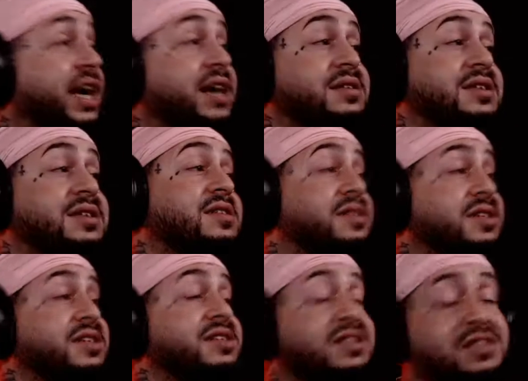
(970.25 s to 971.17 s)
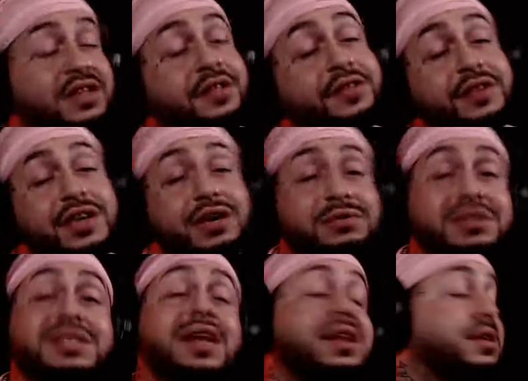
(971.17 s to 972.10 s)
This is another thing I was
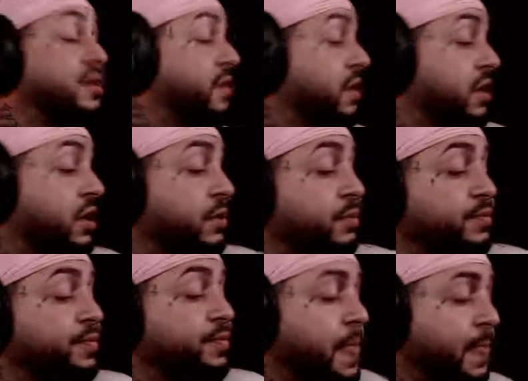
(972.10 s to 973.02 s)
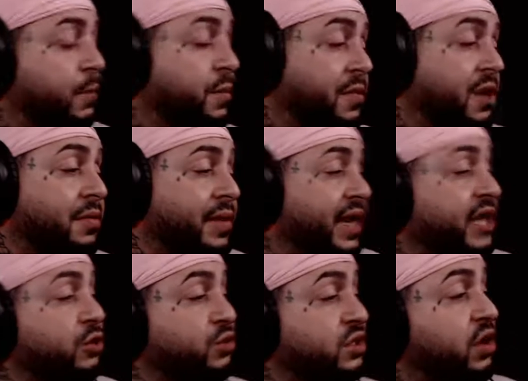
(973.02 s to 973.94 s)
telling when me and Mandy
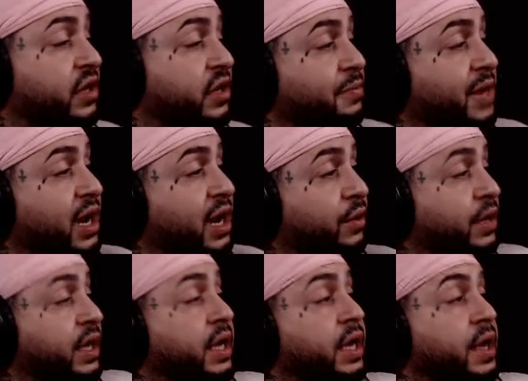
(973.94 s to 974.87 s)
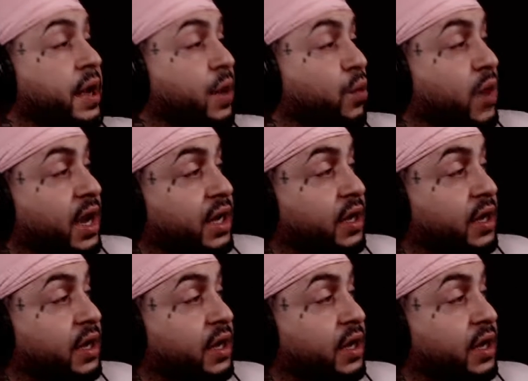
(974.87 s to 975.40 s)
was talking about, when